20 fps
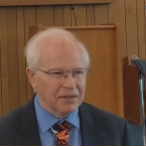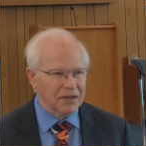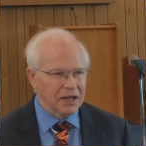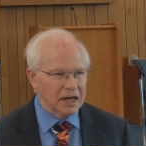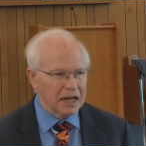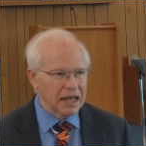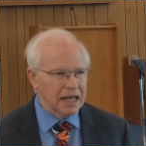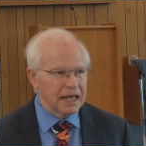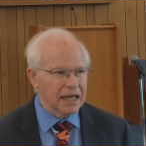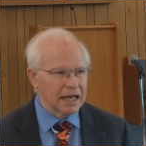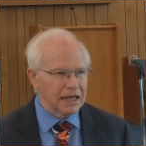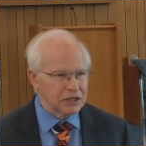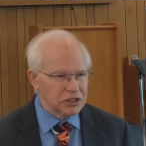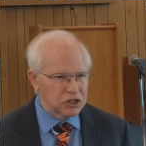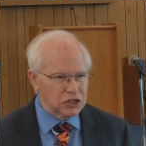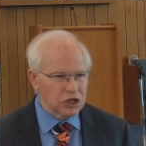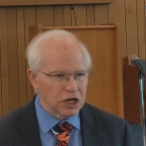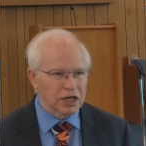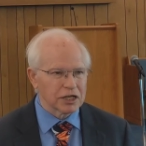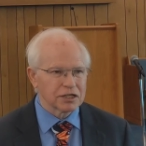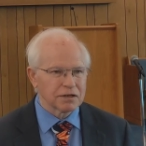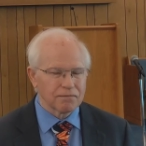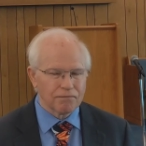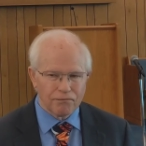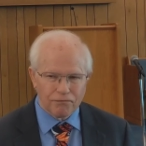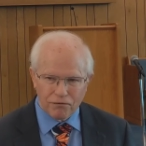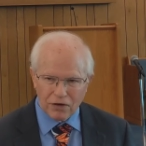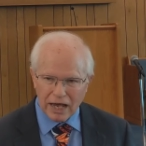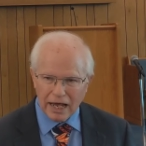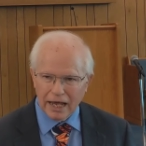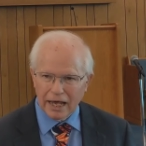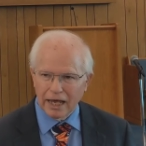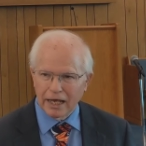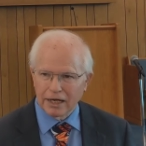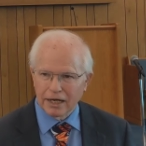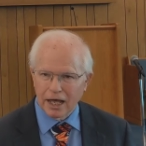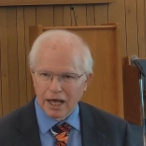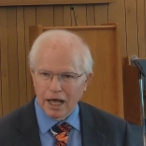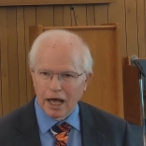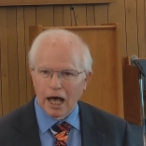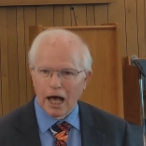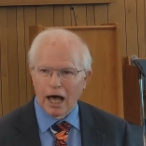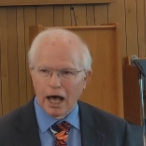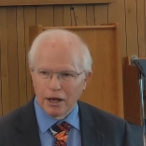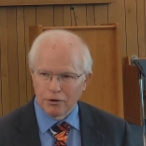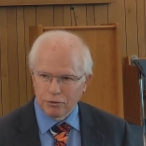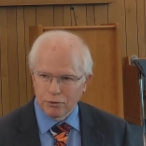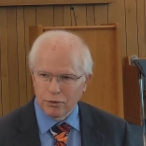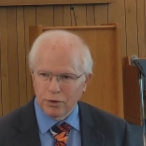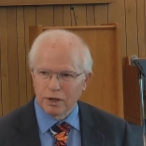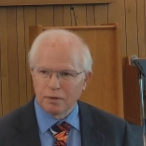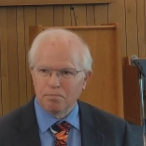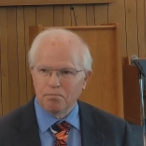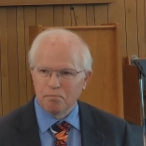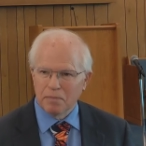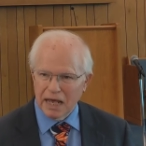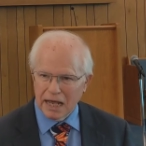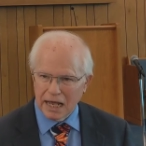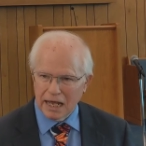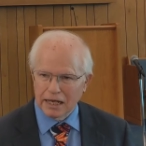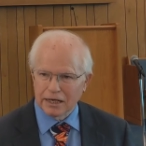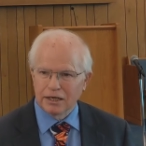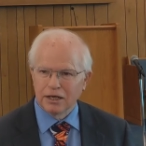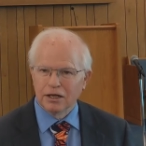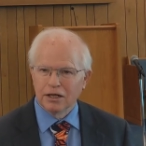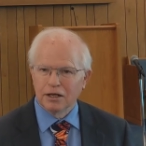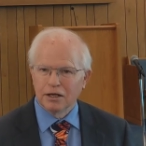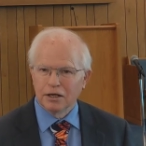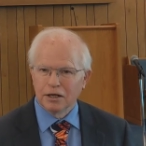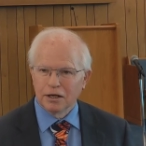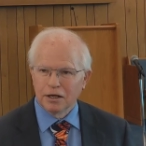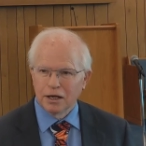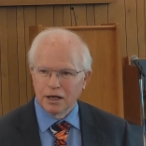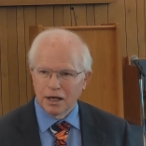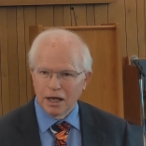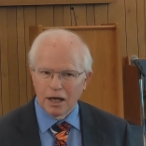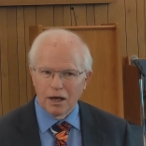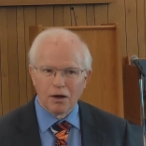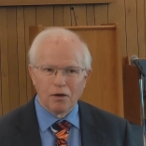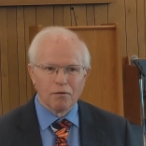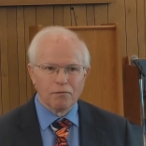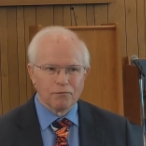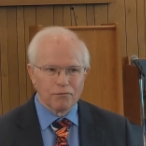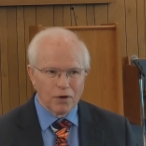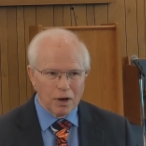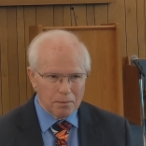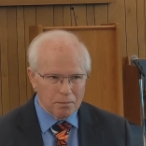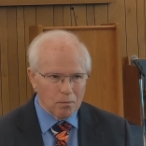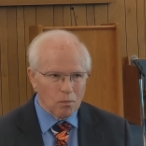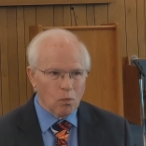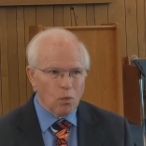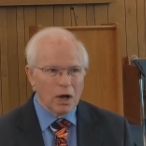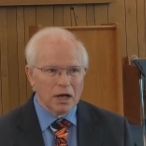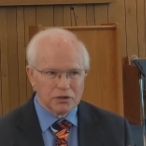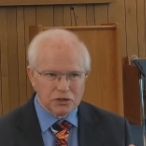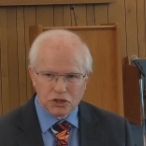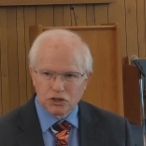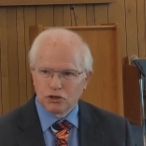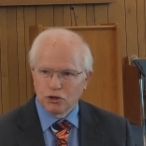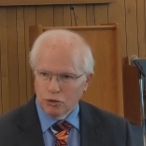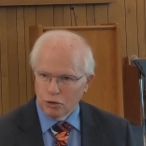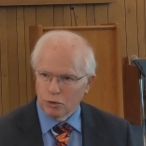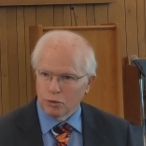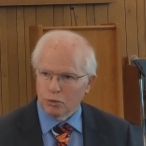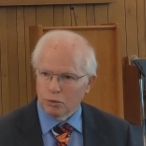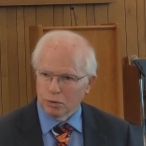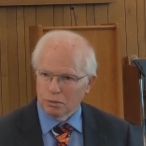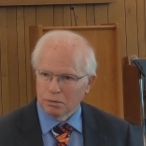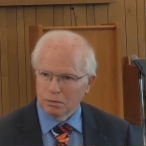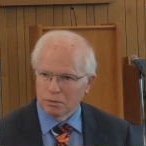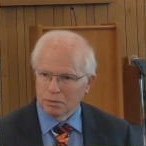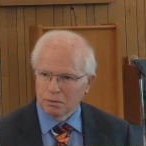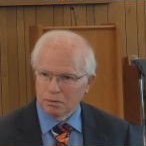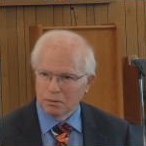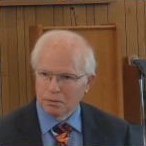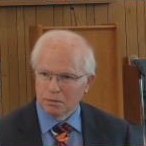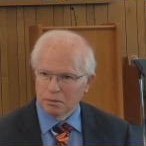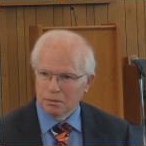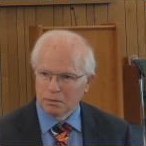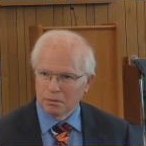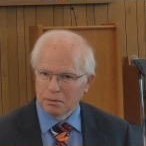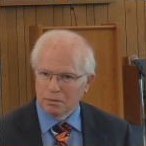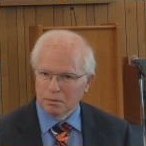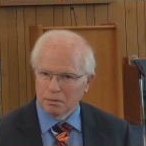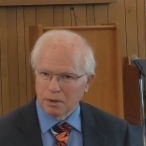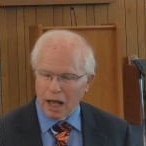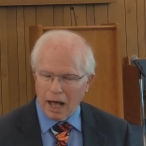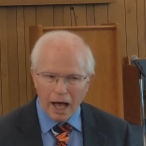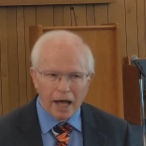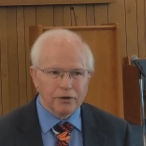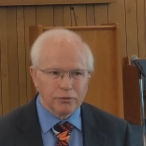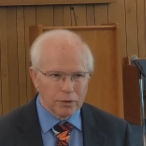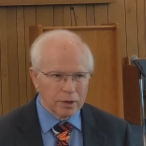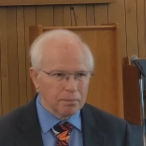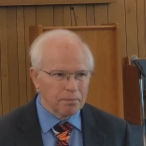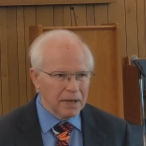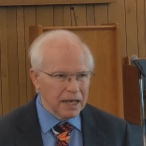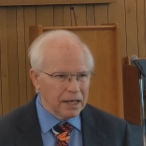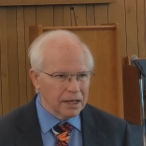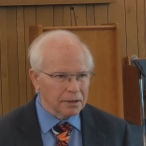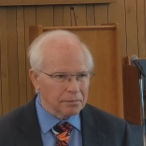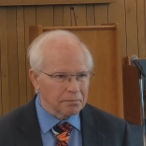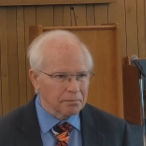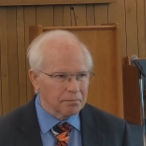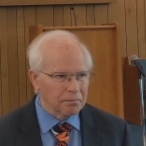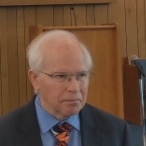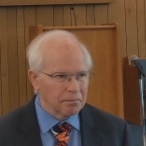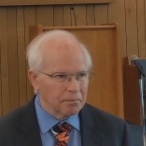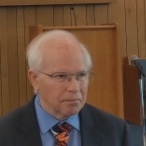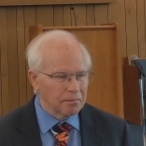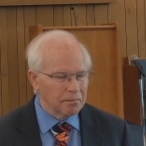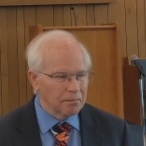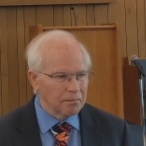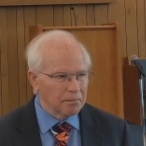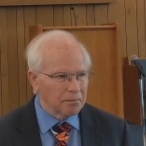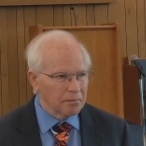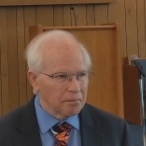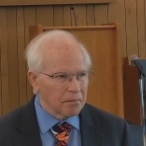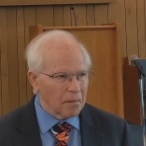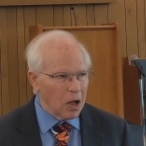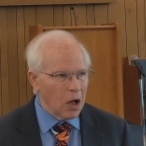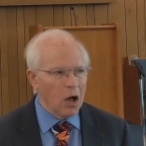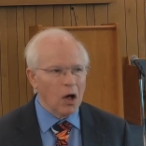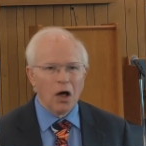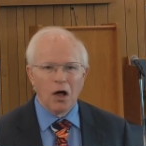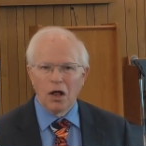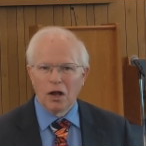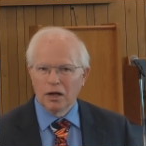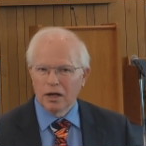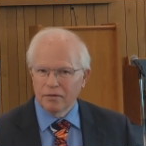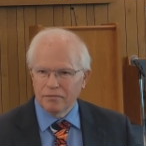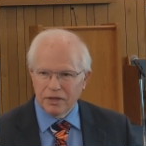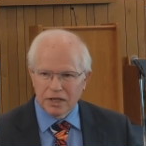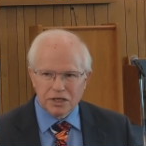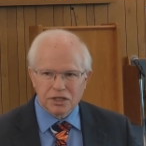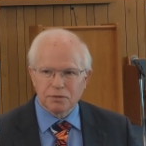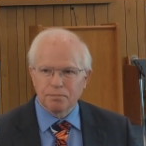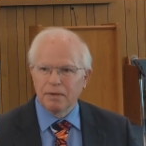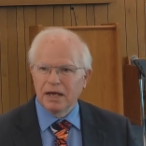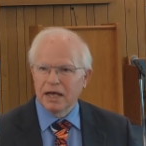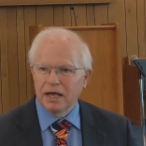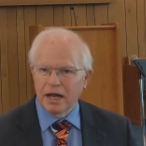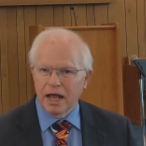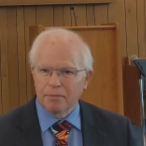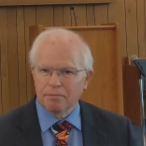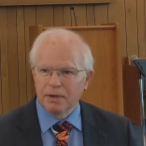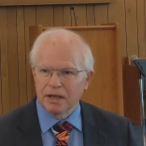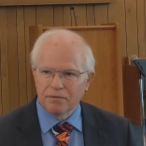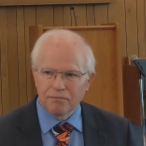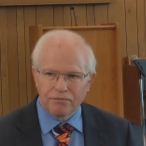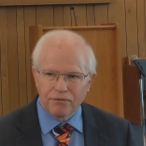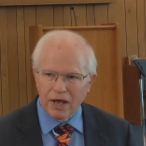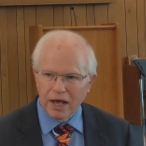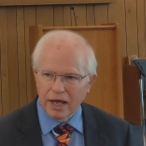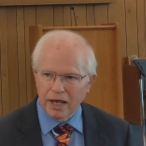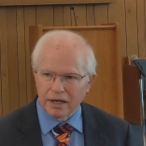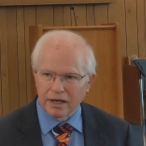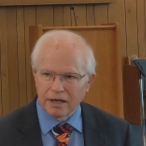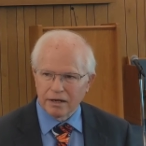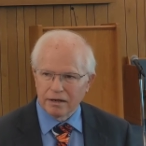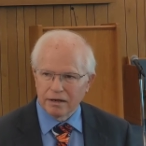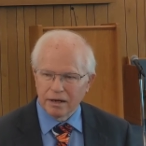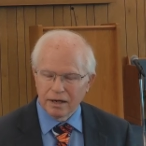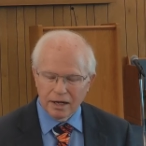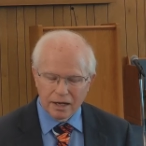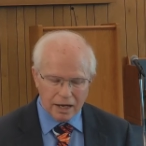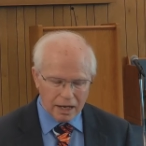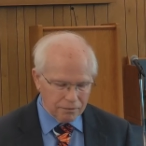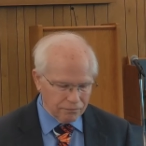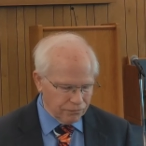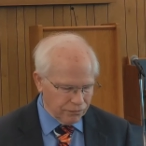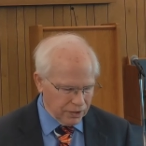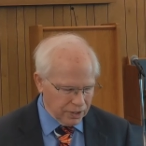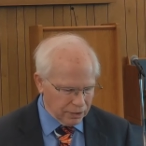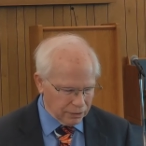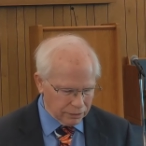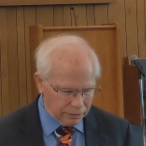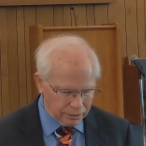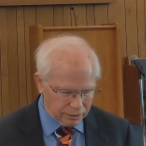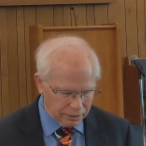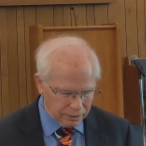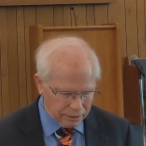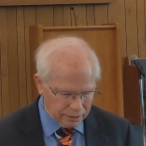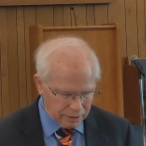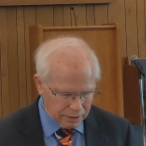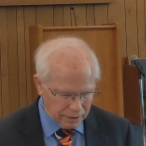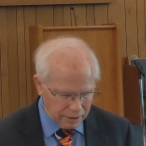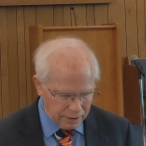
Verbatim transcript: that he had just fed a hundred men from one stew. A hundred men. All of these men have been fed and filled.